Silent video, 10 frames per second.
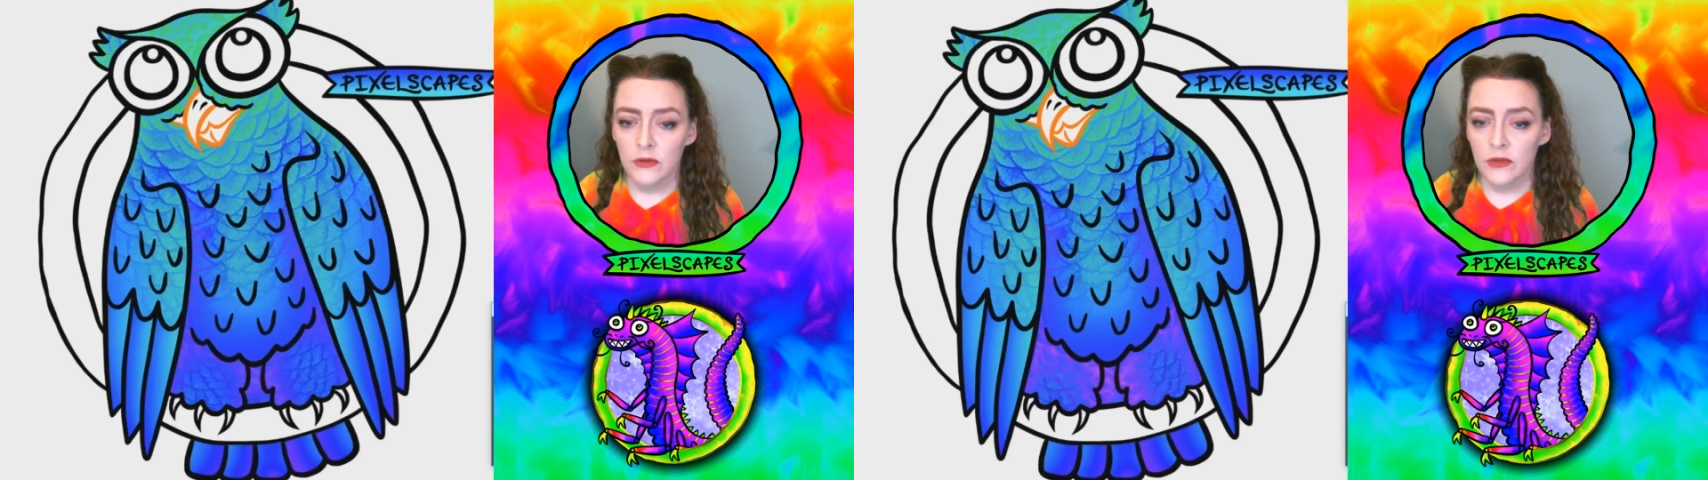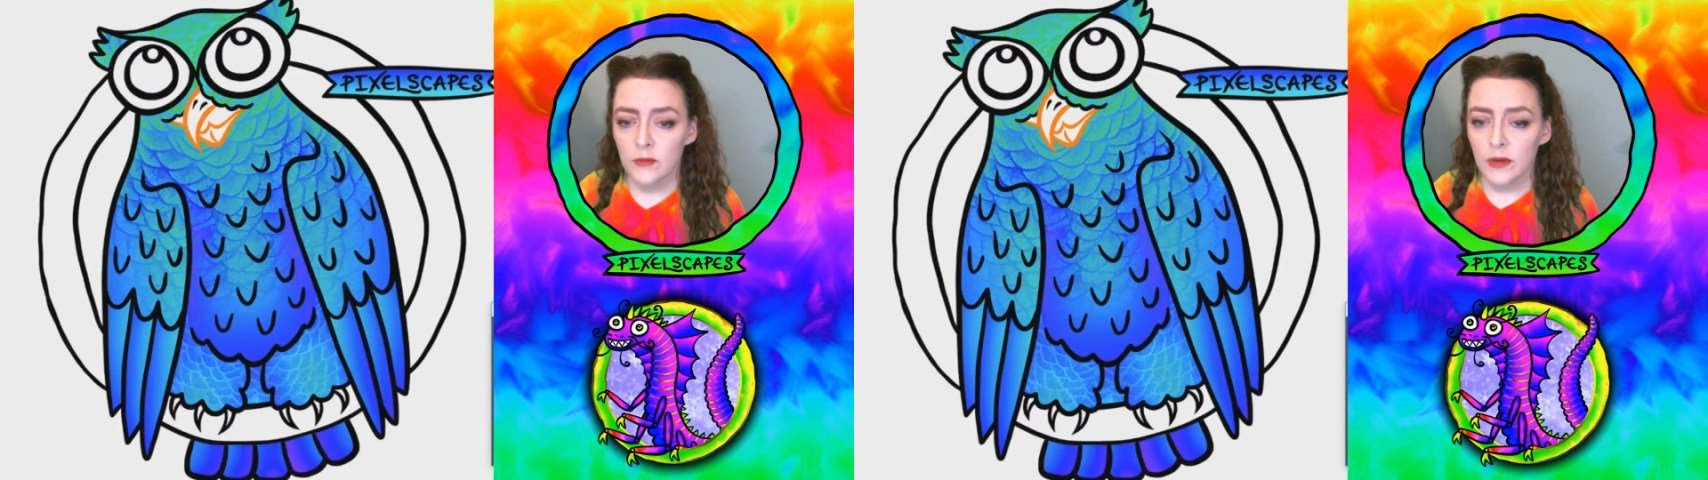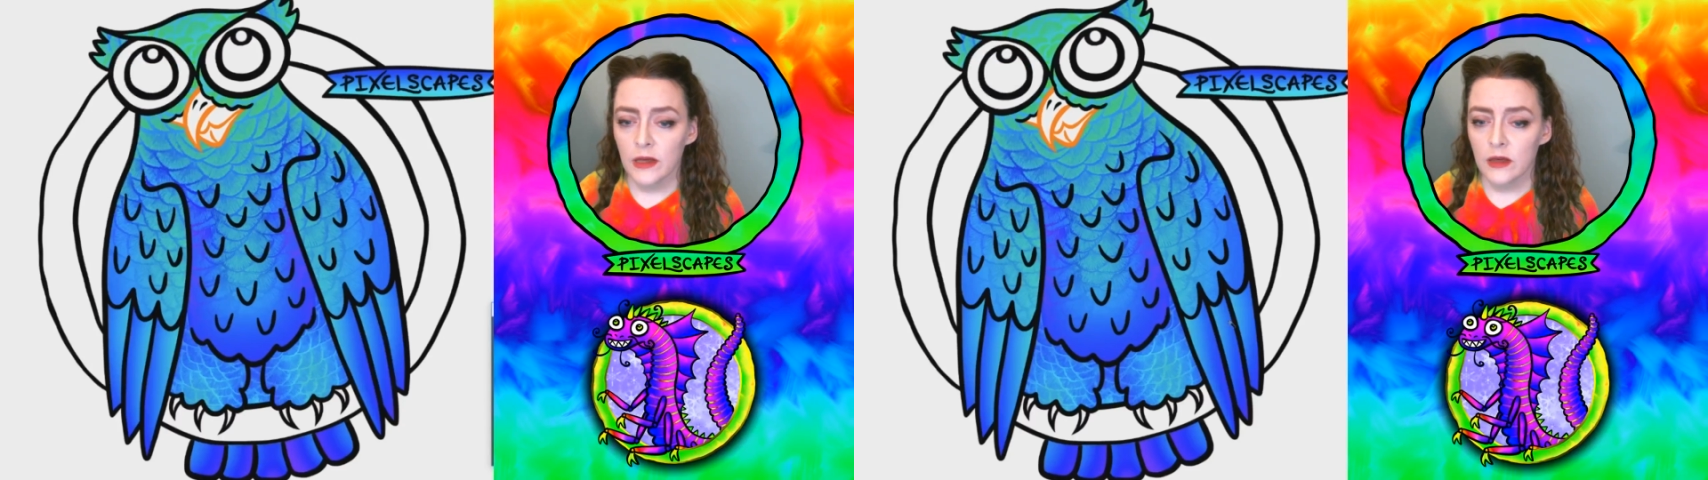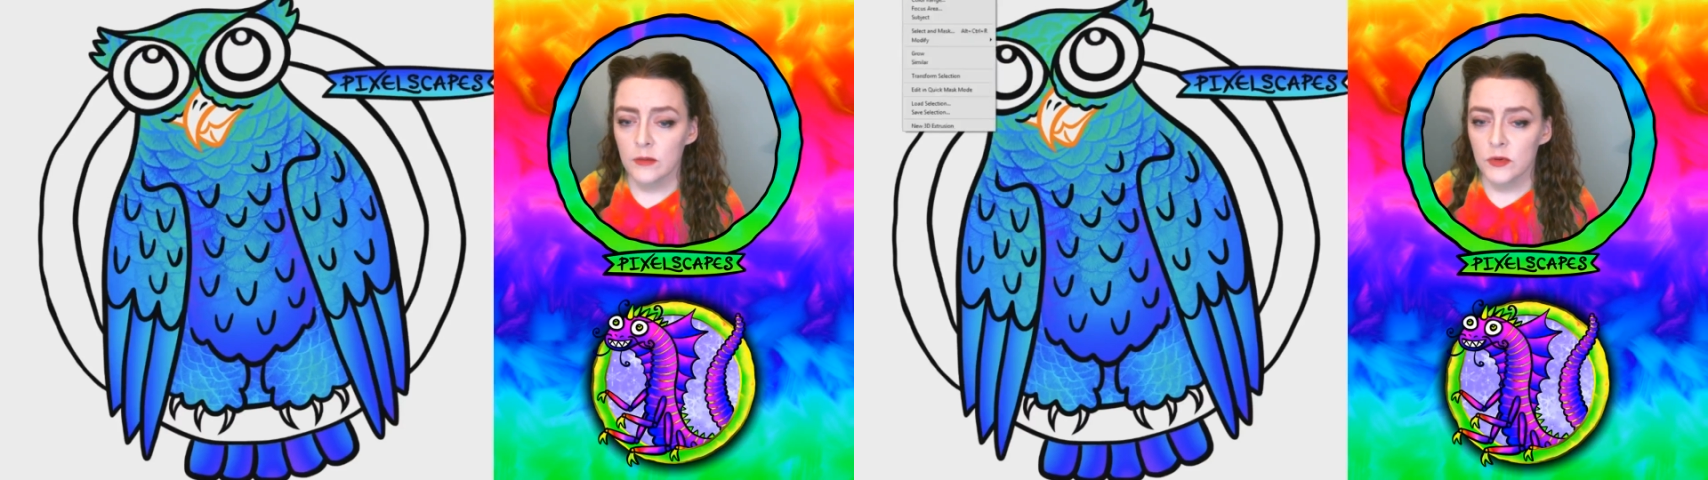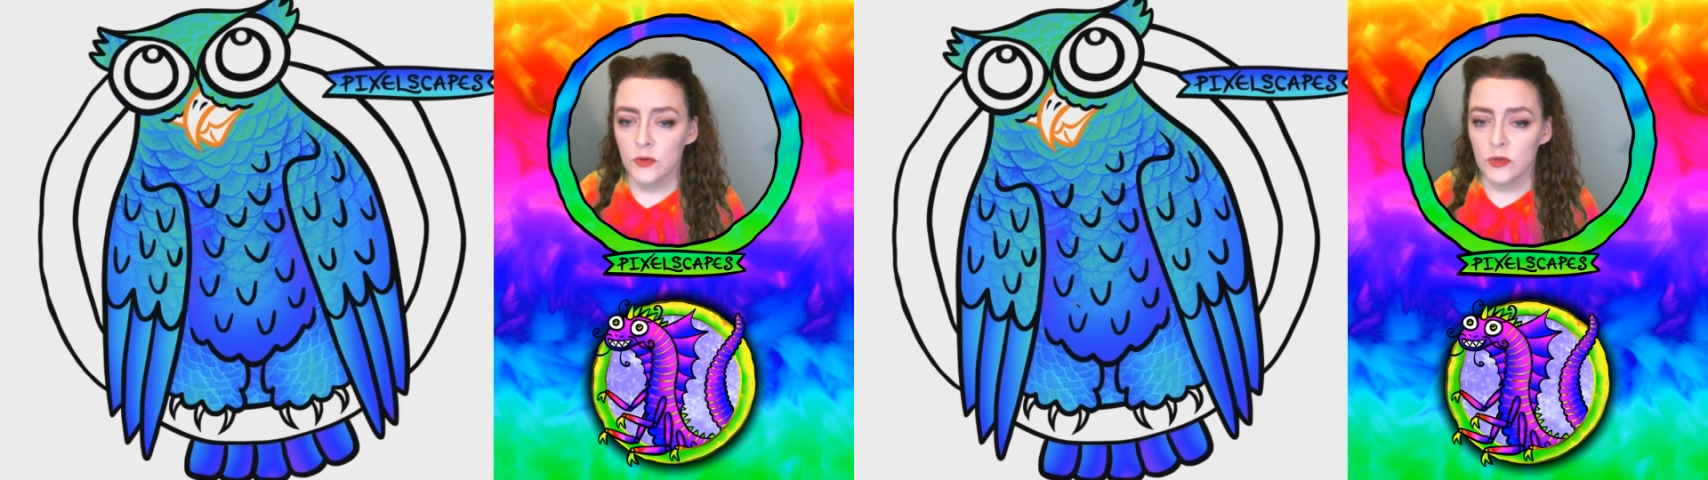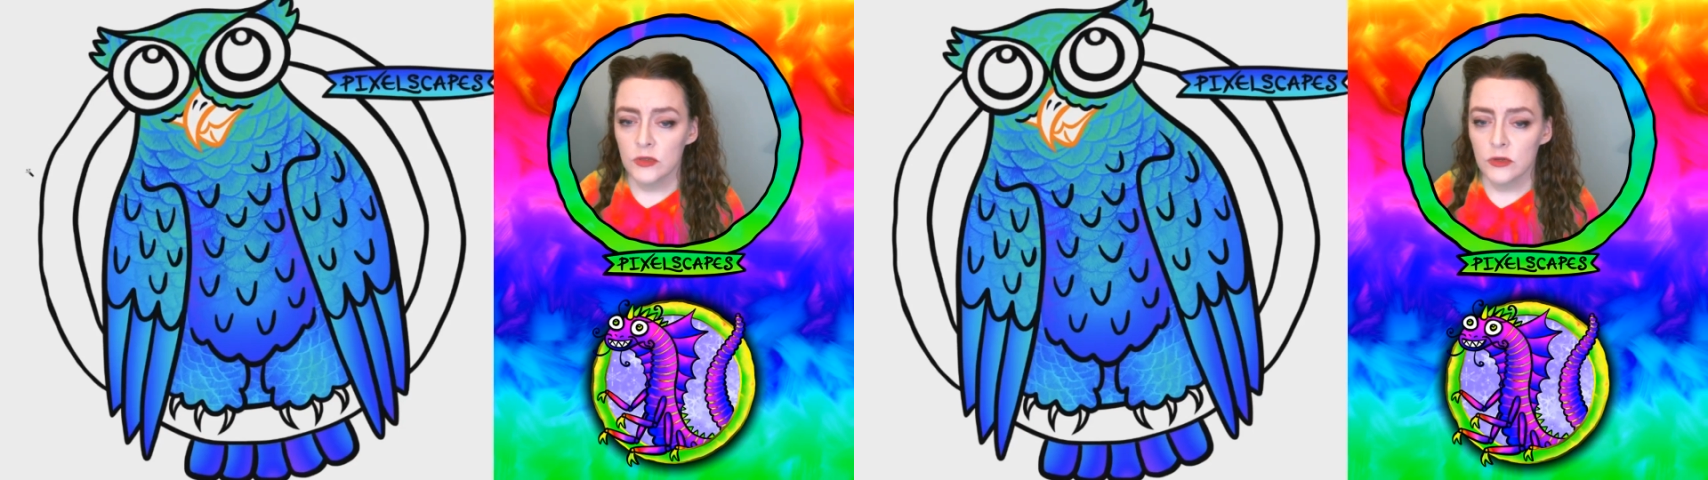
pulling it back up toward